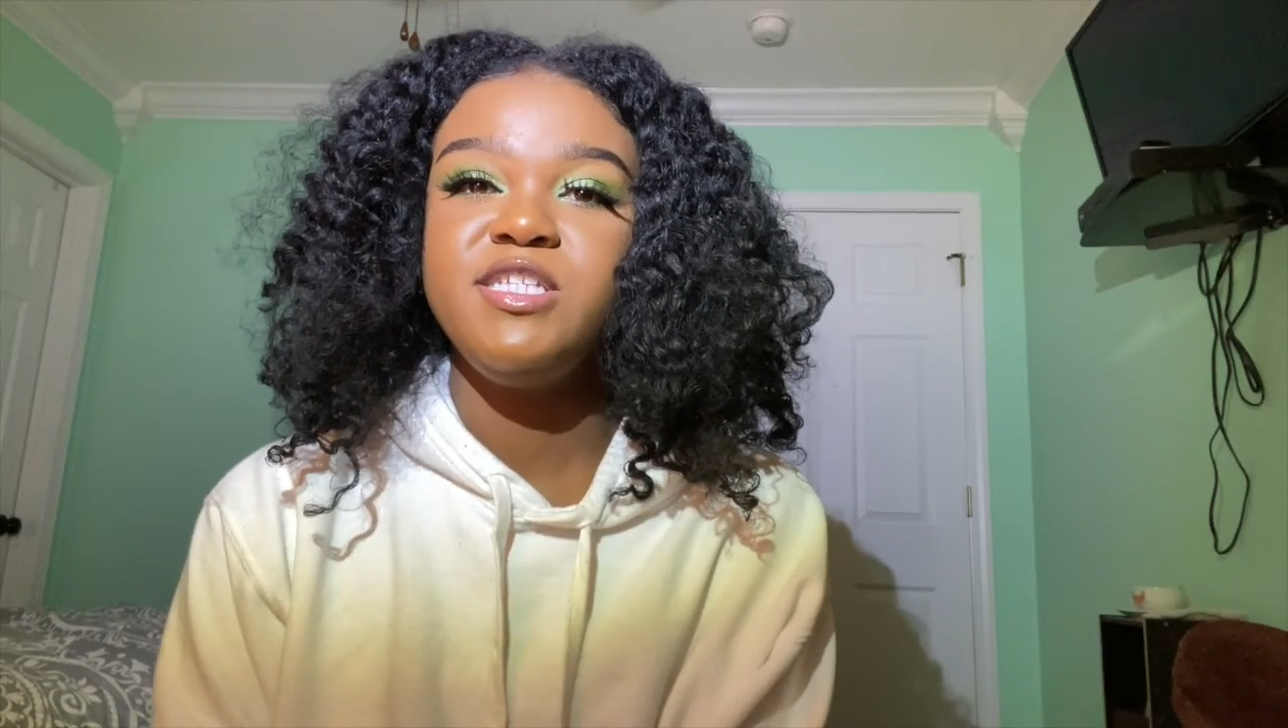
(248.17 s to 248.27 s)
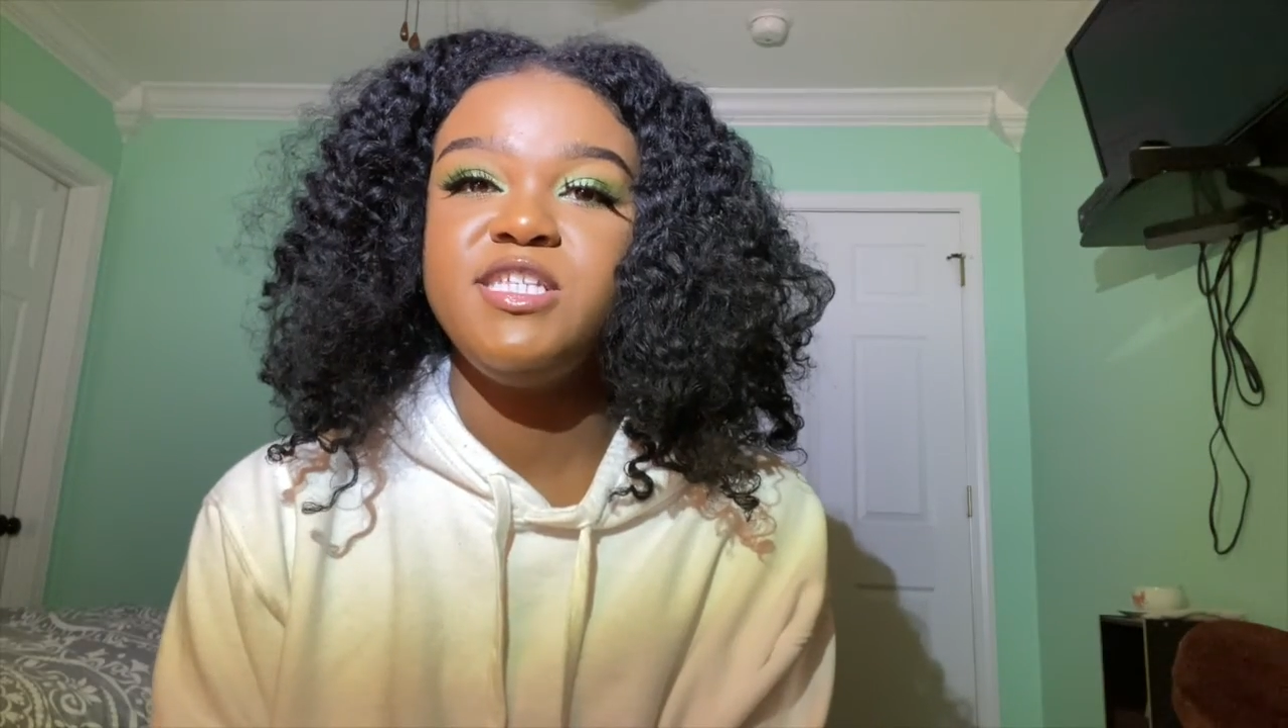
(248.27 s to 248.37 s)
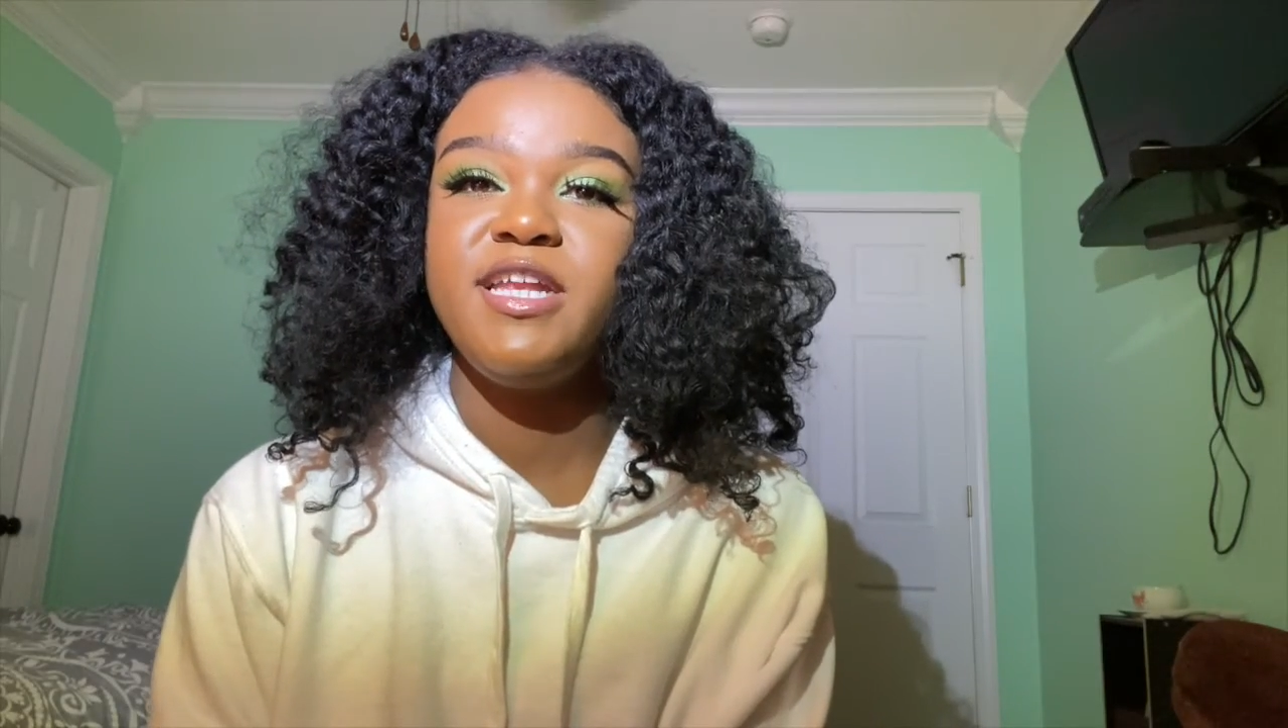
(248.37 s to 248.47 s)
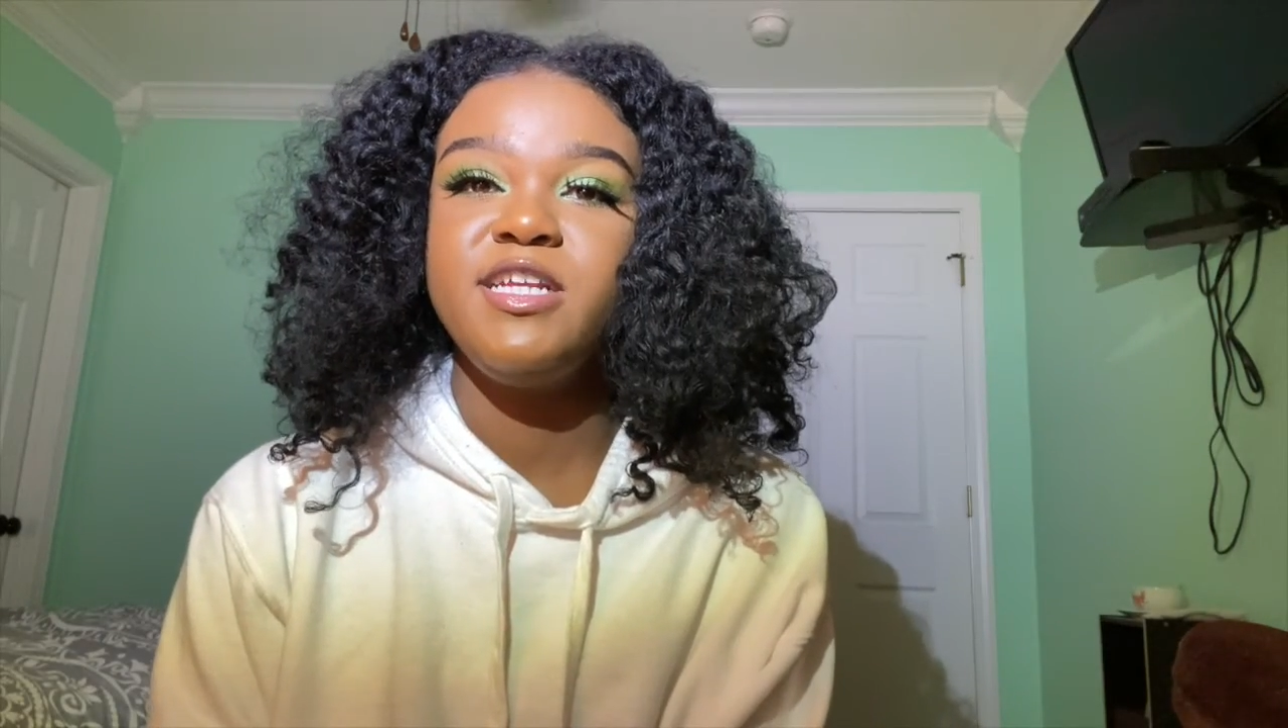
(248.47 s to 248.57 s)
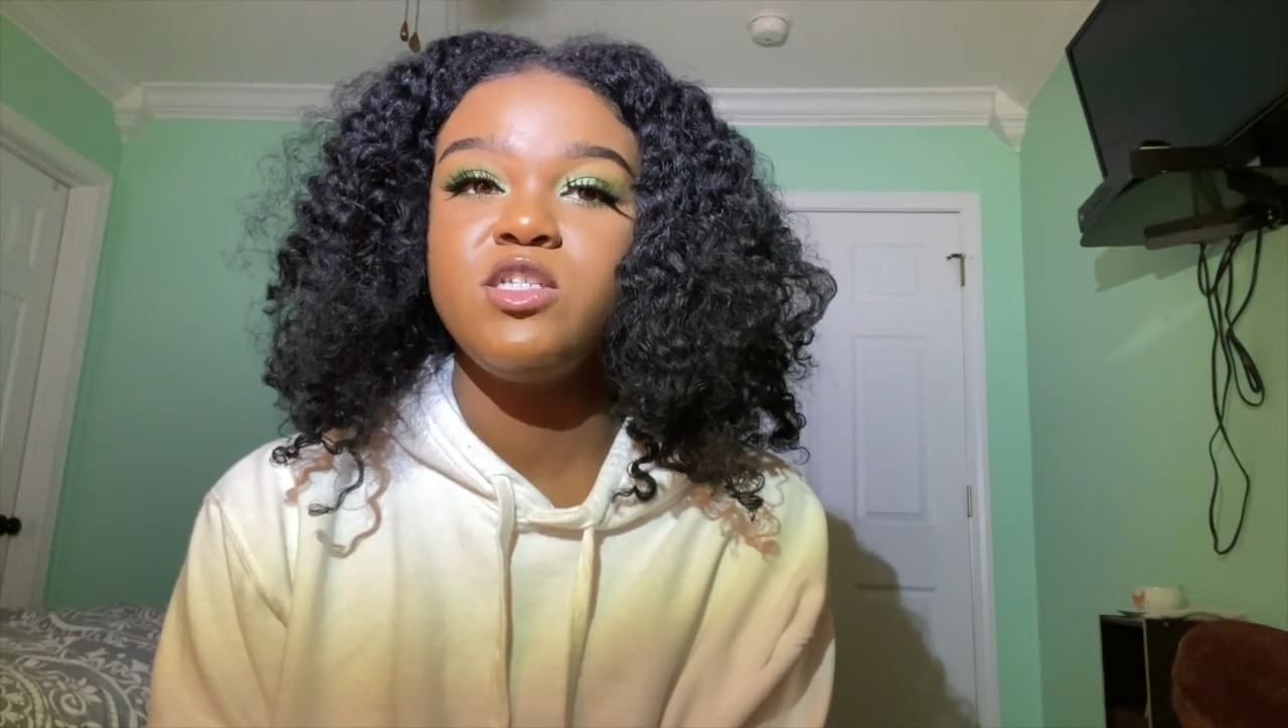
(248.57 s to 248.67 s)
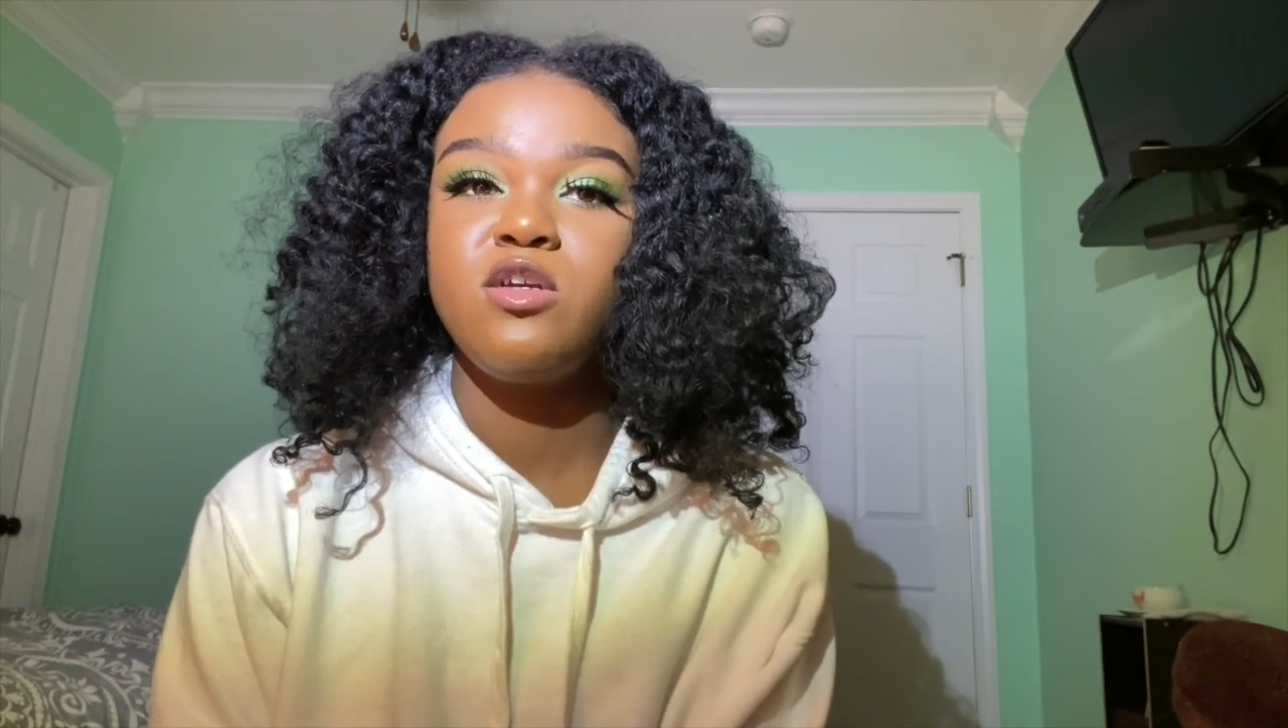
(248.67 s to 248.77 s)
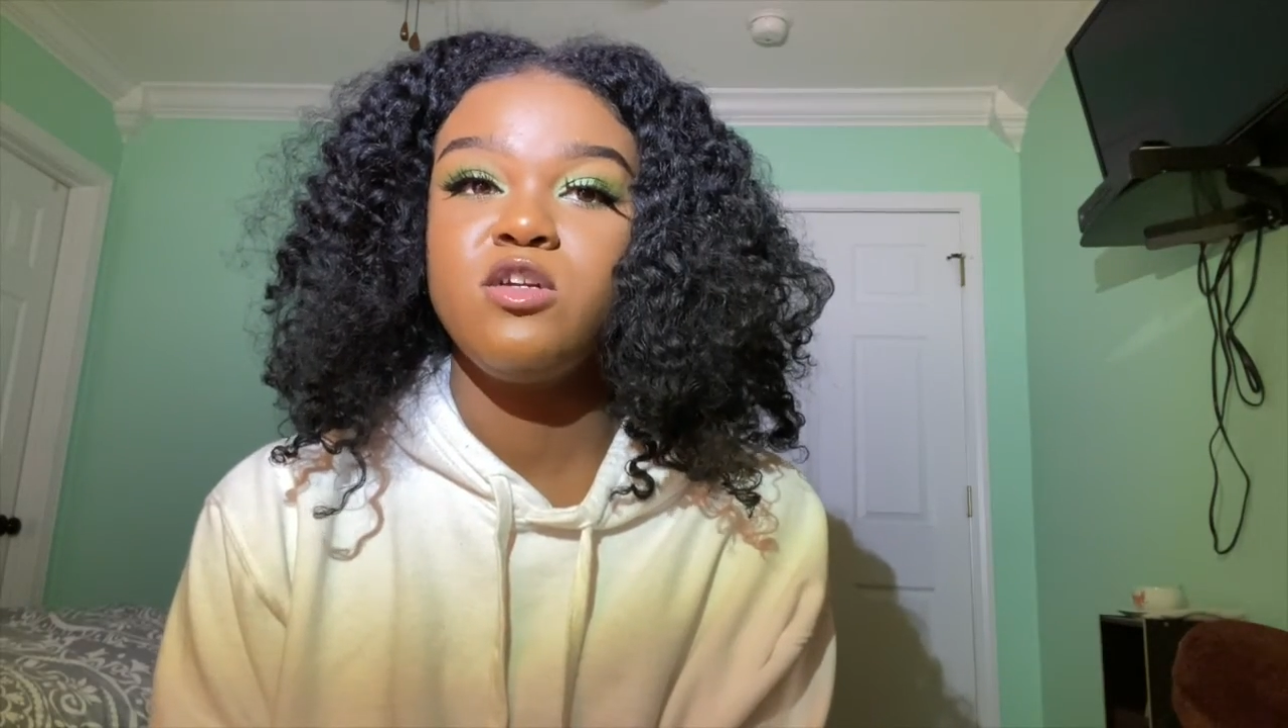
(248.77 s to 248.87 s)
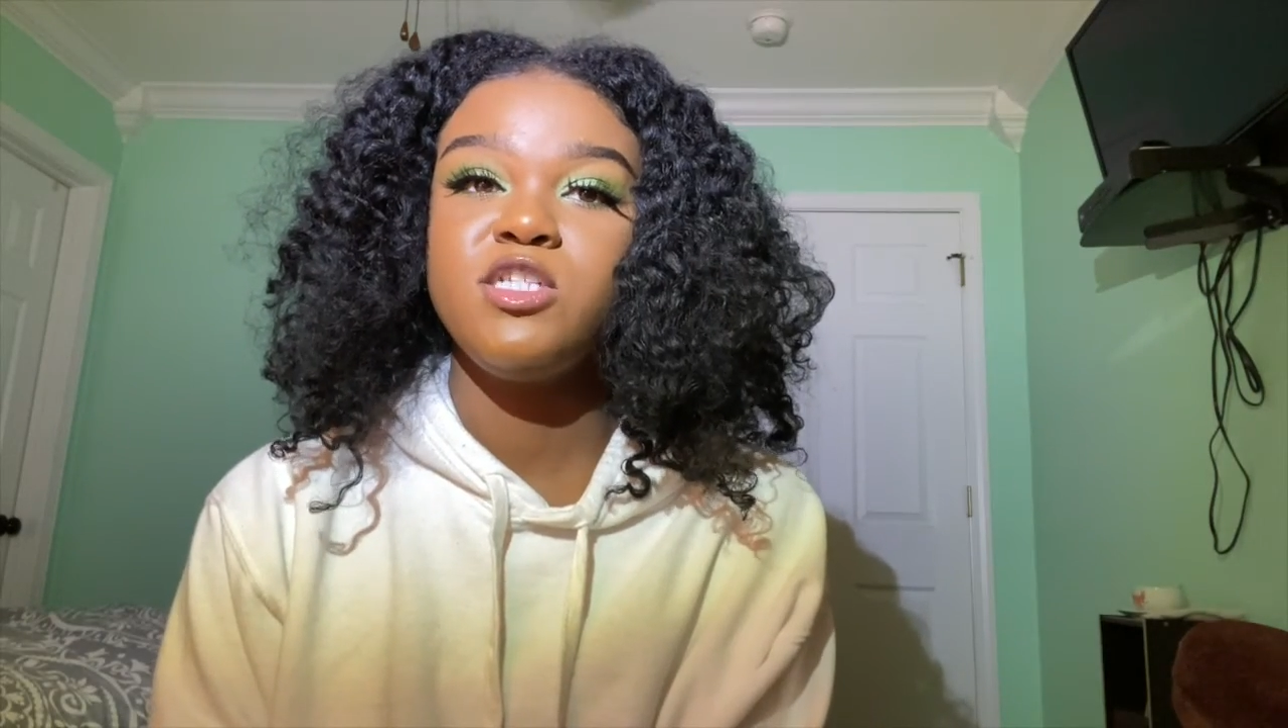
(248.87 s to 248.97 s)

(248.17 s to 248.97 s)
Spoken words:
settings on your